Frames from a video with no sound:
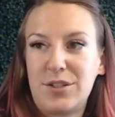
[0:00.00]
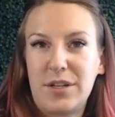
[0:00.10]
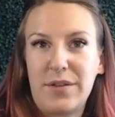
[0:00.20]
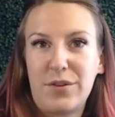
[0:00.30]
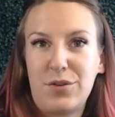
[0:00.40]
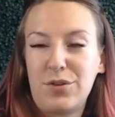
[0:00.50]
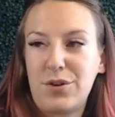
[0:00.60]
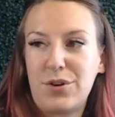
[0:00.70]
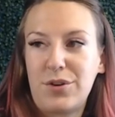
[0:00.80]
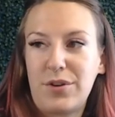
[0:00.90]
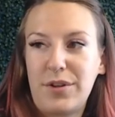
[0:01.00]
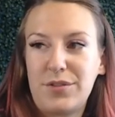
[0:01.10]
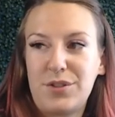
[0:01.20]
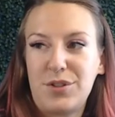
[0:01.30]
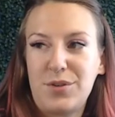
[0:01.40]
can have a little curly
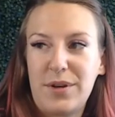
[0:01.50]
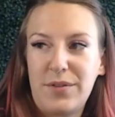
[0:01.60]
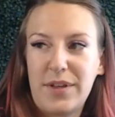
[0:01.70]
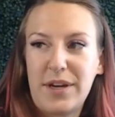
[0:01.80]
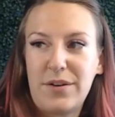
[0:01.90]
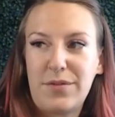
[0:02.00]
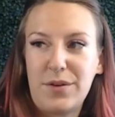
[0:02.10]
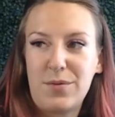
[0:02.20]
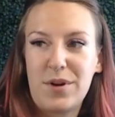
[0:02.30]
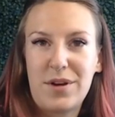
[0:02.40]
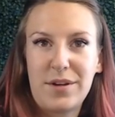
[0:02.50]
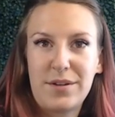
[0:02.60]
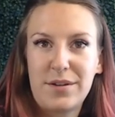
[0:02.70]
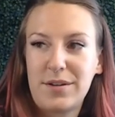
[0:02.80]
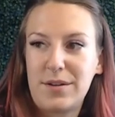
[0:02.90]
Sue out there if you want.
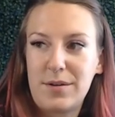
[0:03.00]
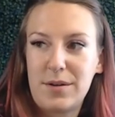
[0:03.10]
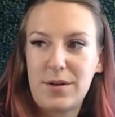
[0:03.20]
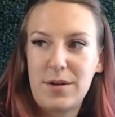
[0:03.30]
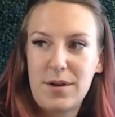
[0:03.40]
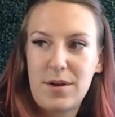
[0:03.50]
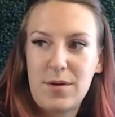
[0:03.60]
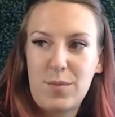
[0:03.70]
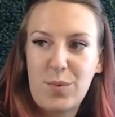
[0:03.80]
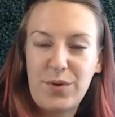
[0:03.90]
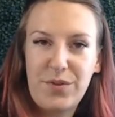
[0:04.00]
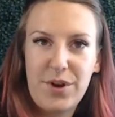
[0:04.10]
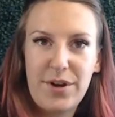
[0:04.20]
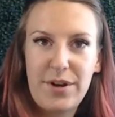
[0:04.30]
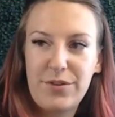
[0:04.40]
We've
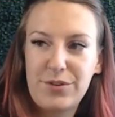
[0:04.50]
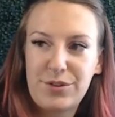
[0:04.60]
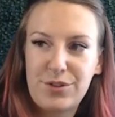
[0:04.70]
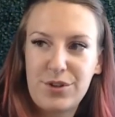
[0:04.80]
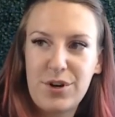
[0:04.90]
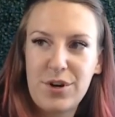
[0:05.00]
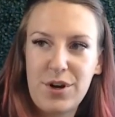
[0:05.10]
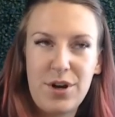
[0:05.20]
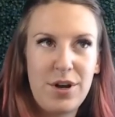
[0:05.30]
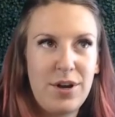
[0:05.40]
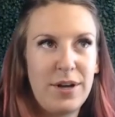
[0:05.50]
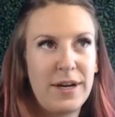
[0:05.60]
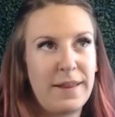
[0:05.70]
got another circle.